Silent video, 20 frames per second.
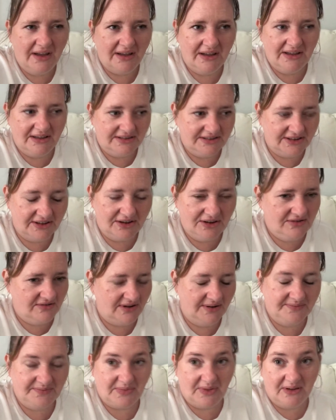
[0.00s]
Sakura,
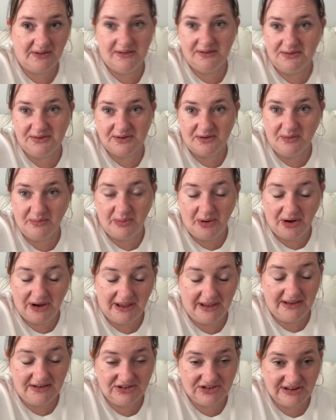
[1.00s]
who's called Bonnie,
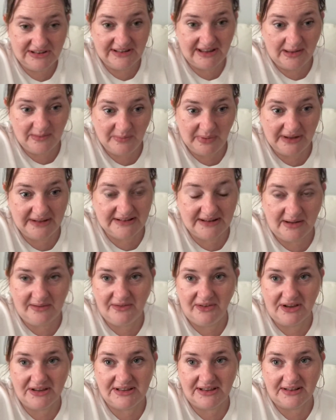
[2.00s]
she's getting picked up
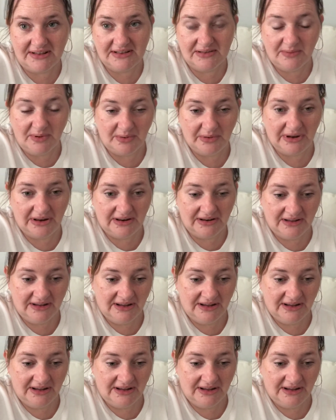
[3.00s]
first thing this morning,